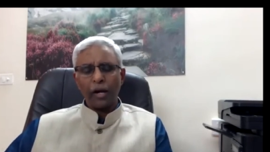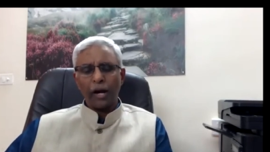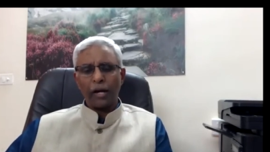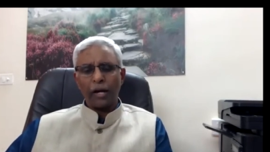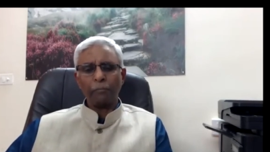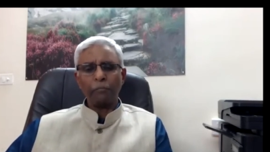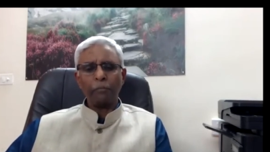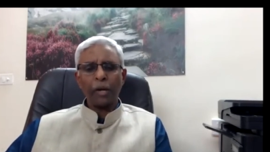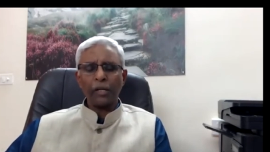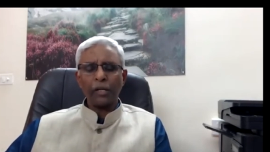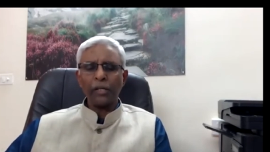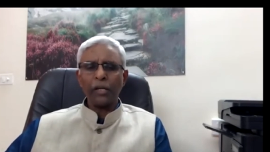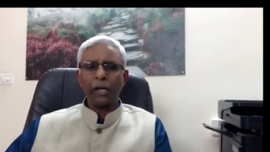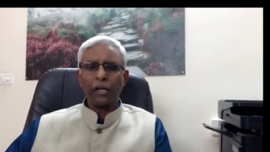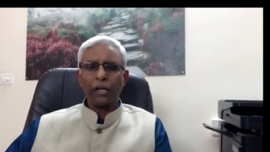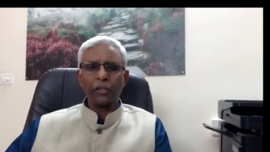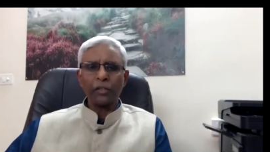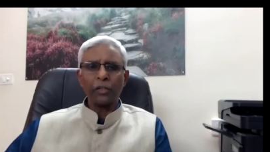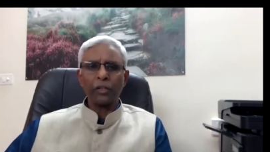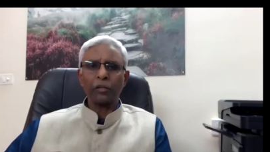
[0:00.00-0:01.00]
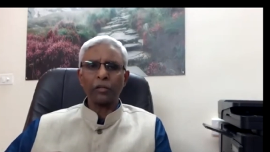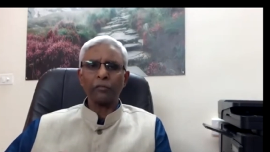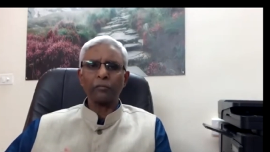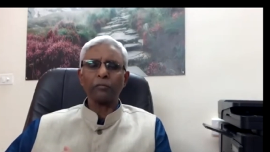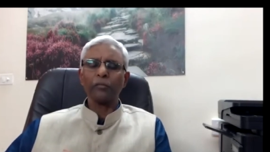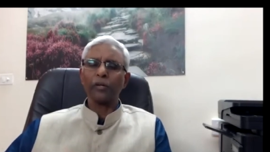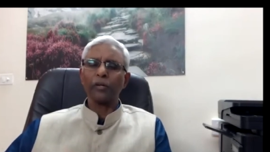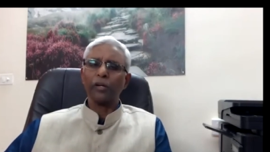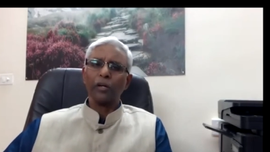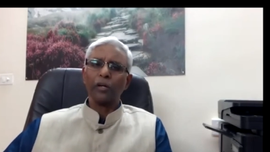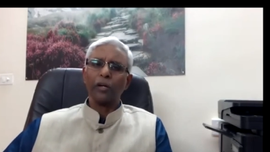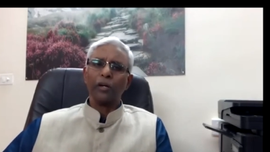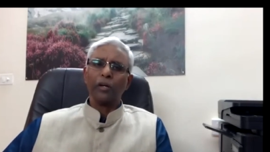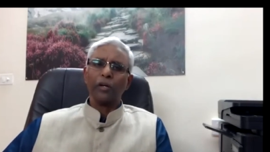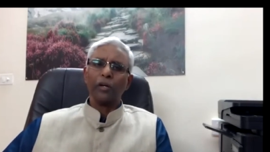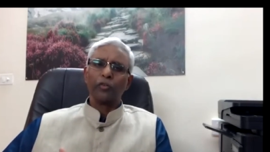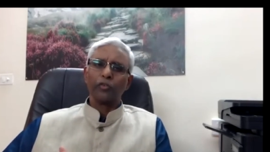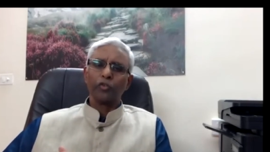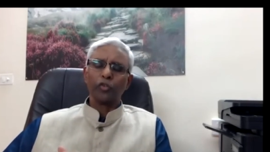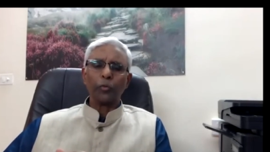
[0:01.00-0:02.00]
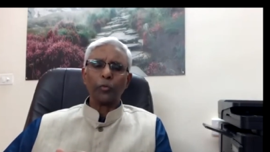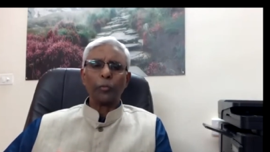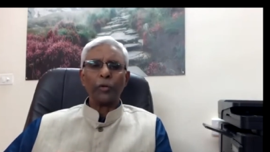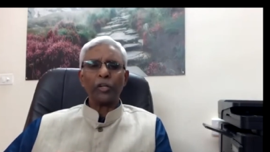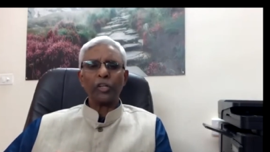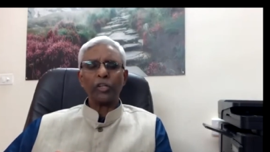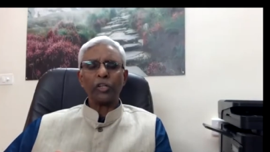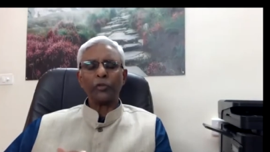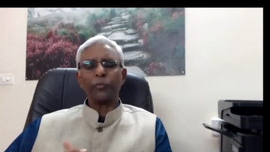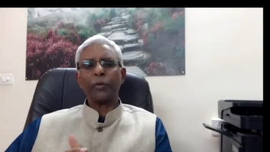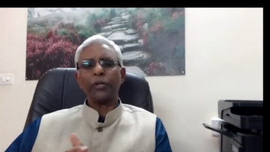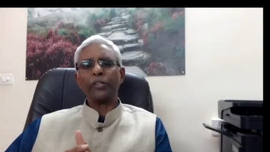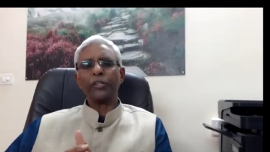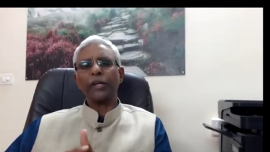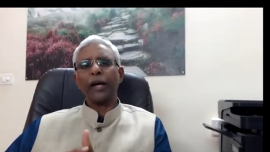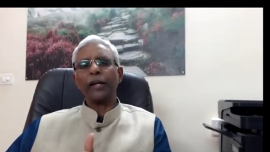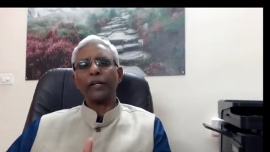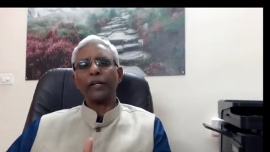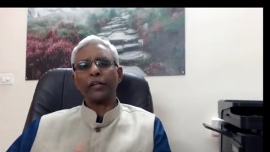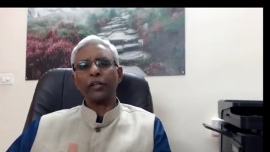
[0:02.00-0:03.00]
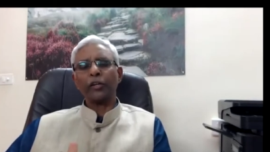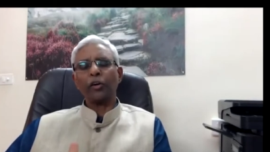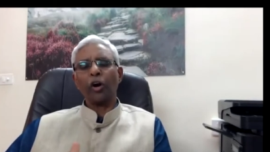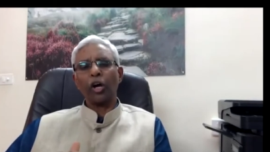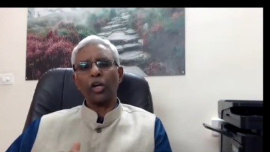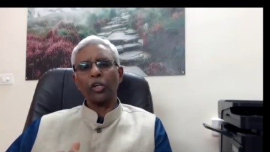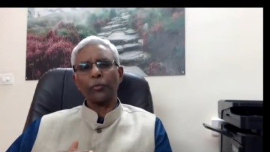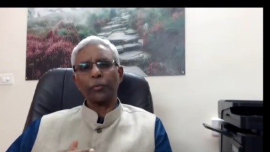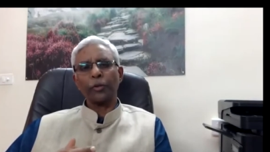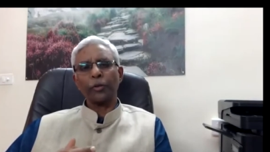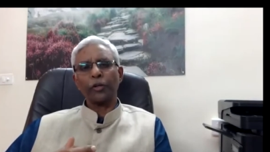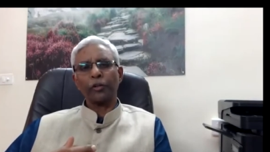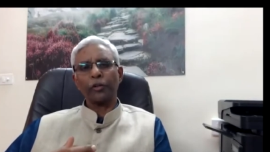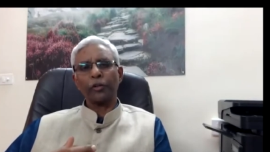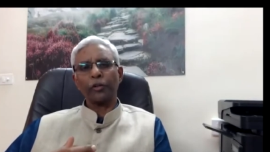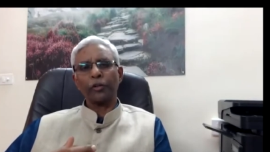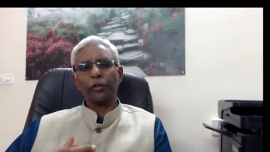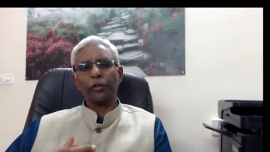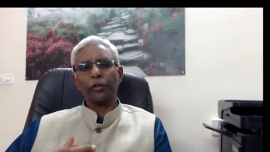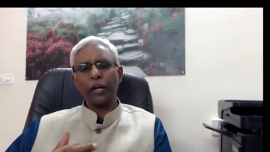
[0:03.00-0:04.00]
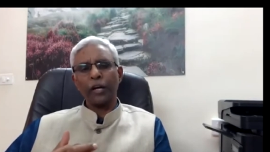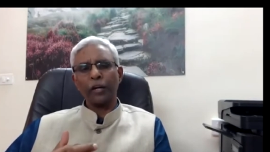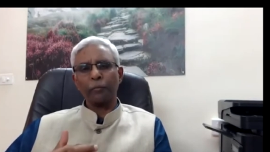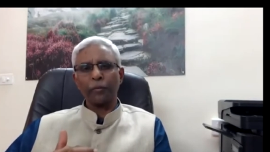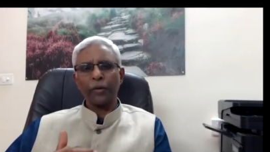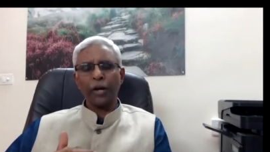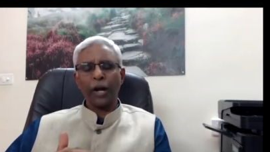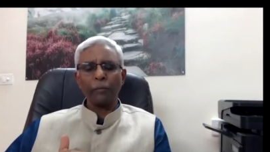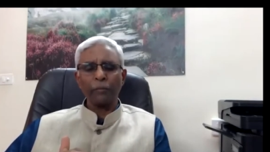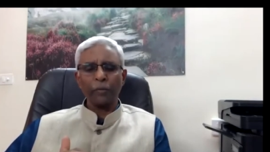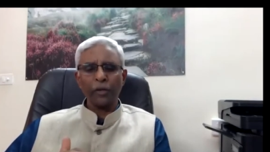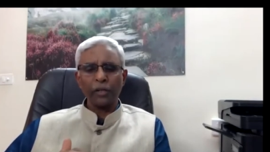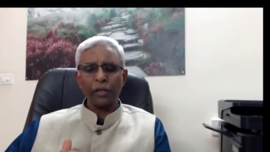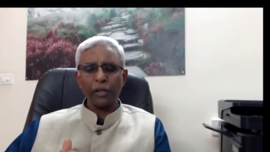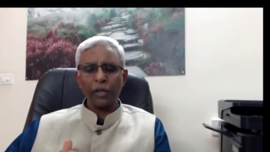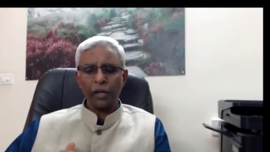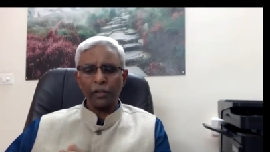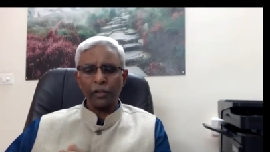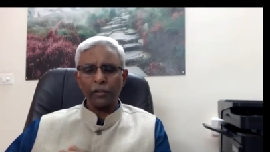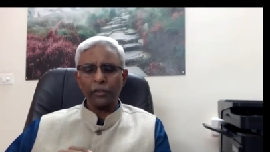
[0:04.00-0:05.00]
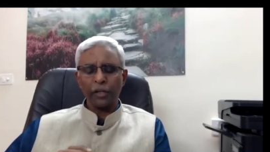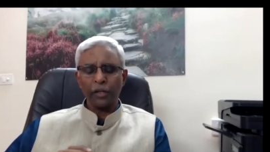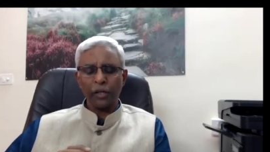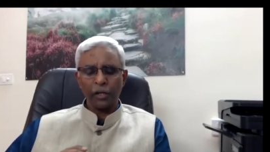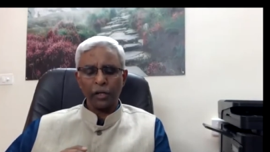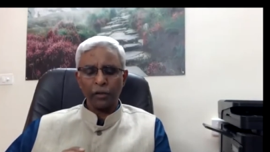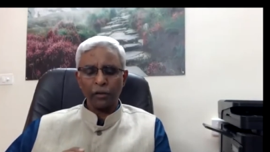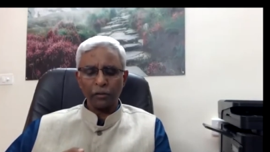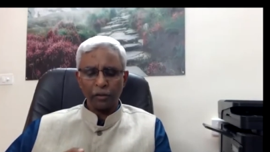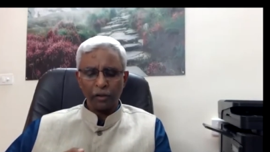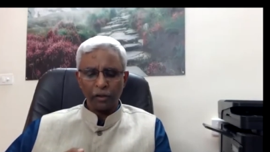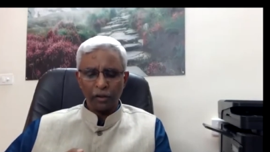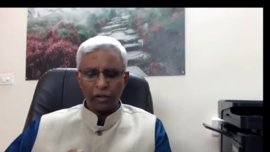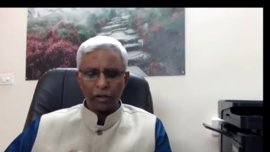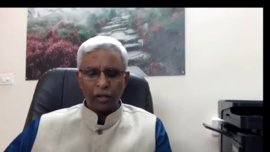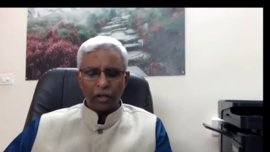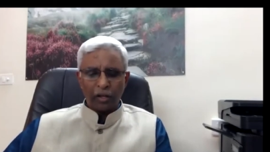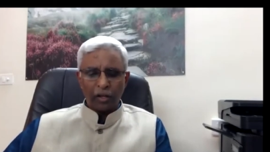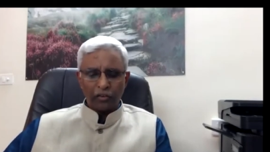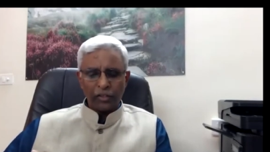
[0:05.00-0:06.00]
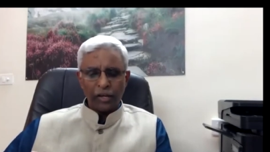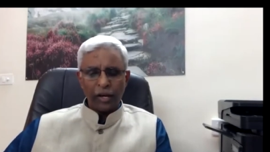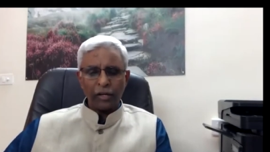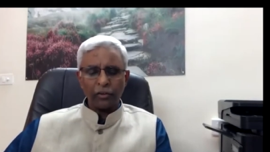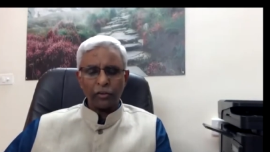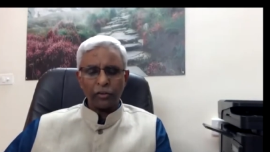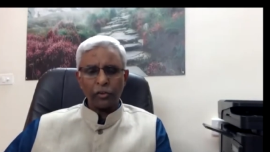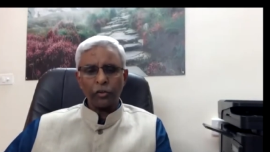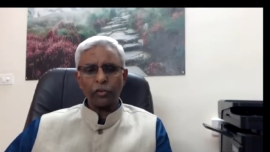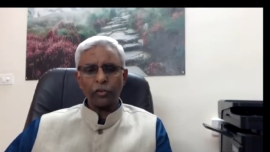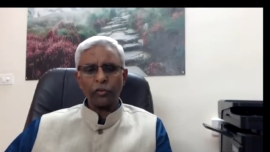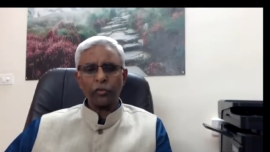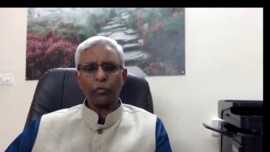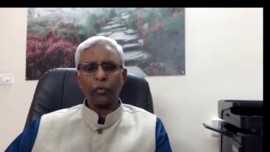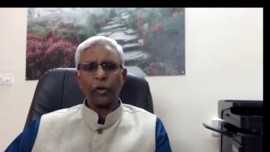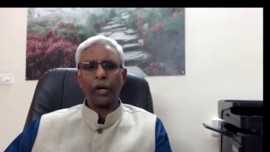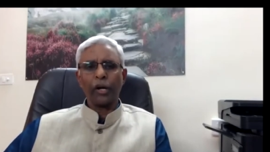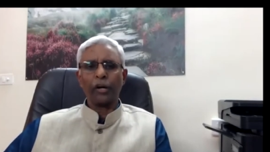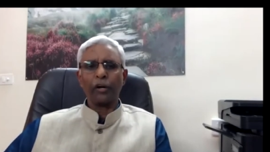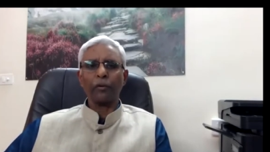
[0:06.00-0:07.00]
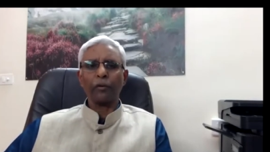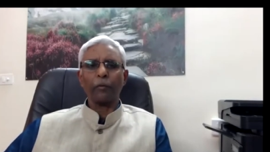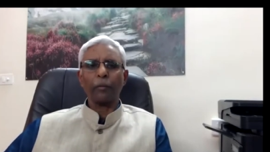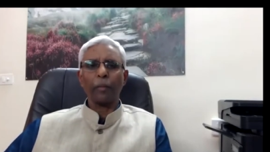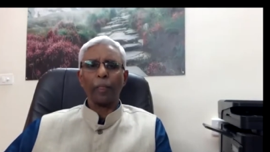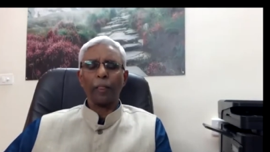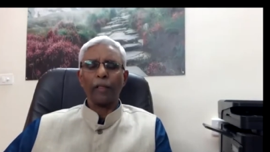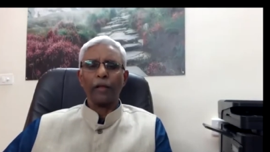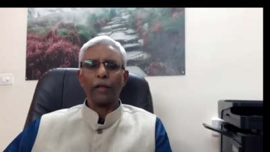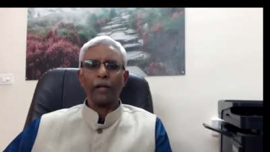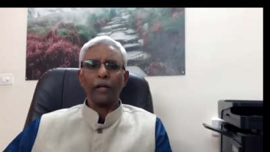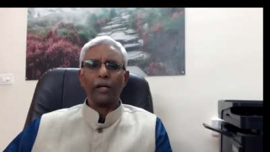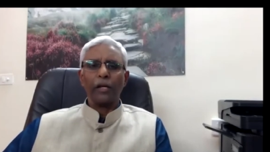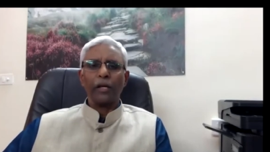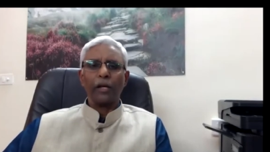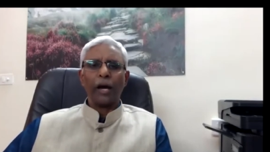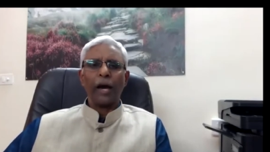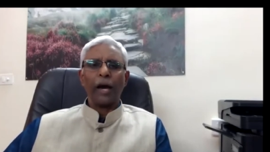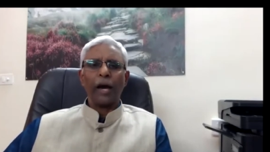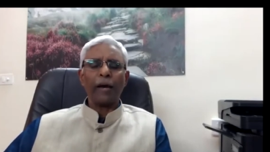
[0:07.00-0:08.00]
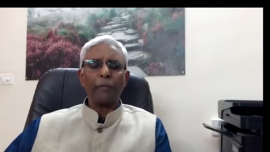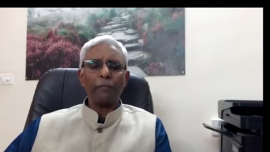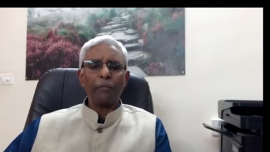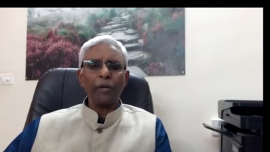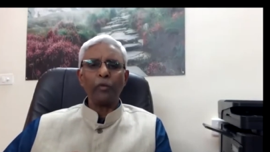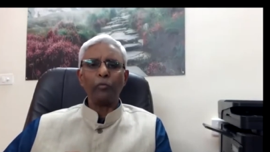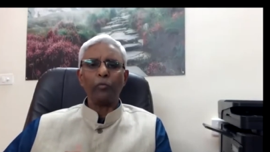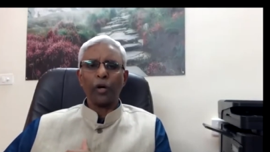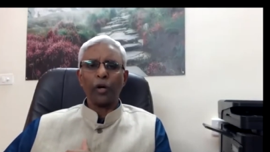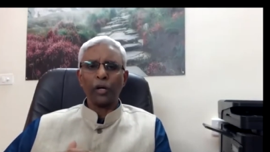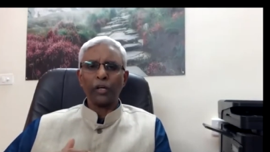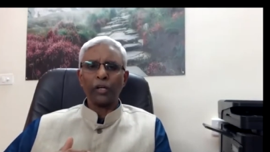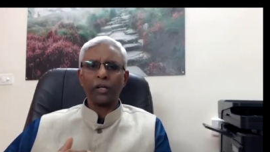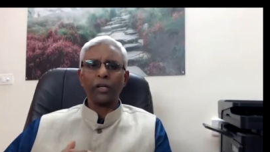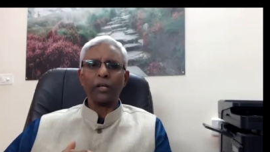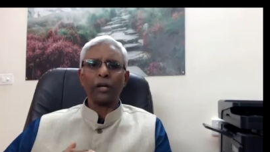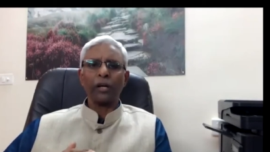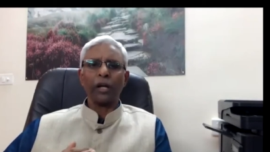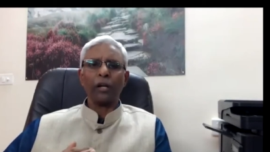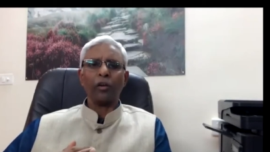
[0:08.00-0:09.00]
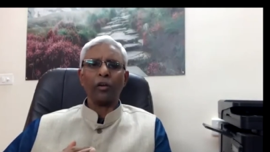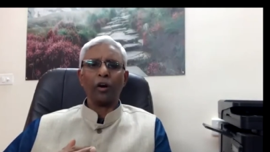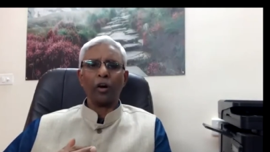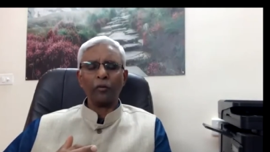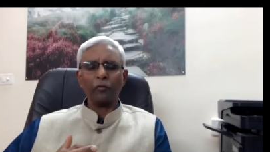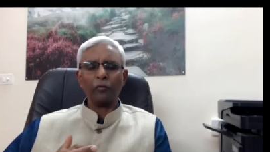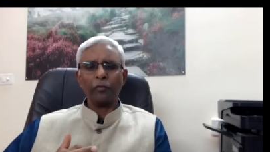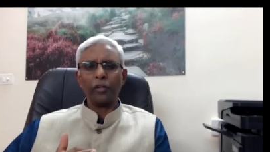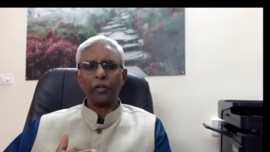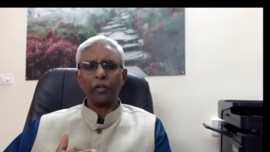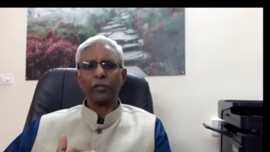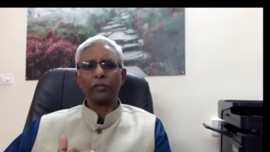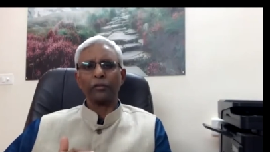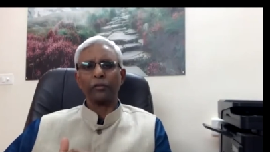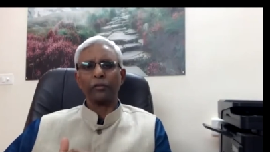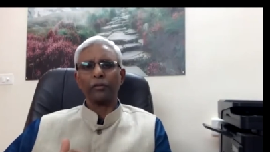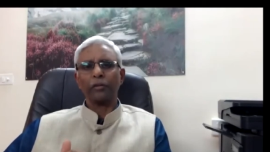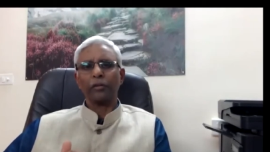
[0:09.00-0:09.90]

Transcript: and many other super specialty hospitals and primary healthcare centers where I have been working along with